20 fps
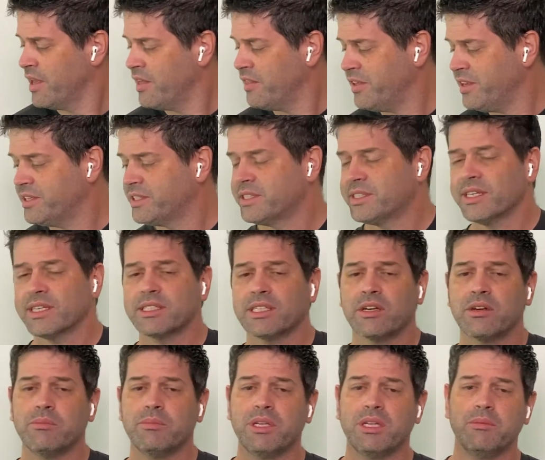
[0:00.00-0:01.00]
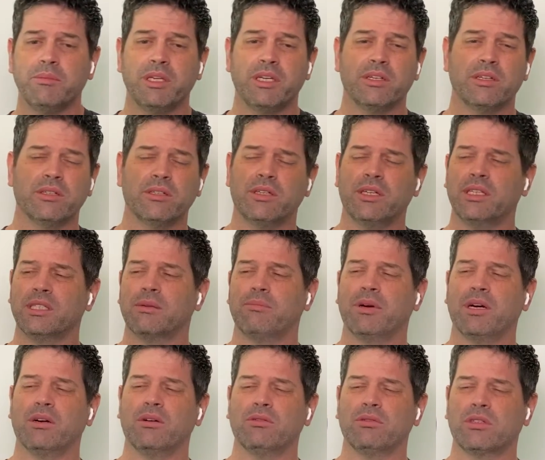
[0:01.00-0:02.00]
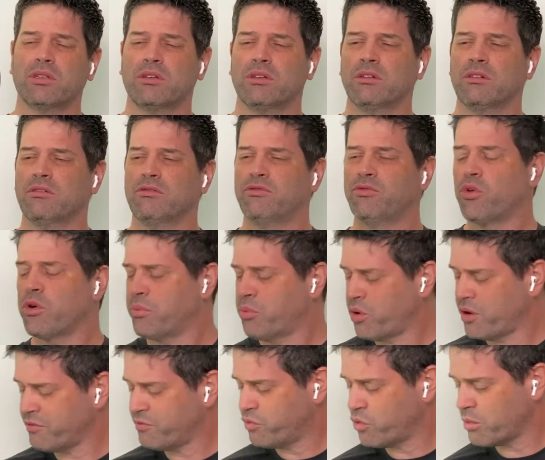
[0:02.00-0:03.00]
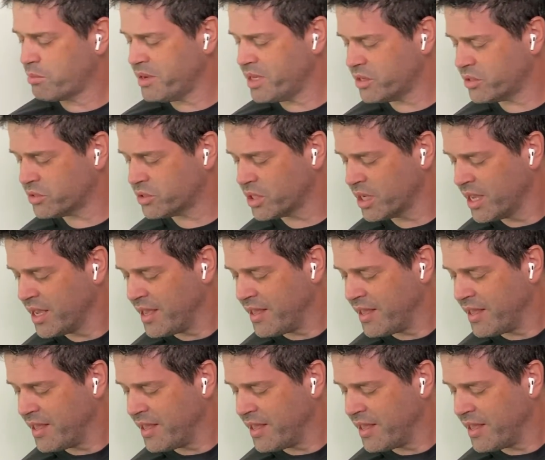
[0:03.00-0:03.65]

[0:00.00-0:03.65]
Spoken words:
The 600mm is about 4.4 meters.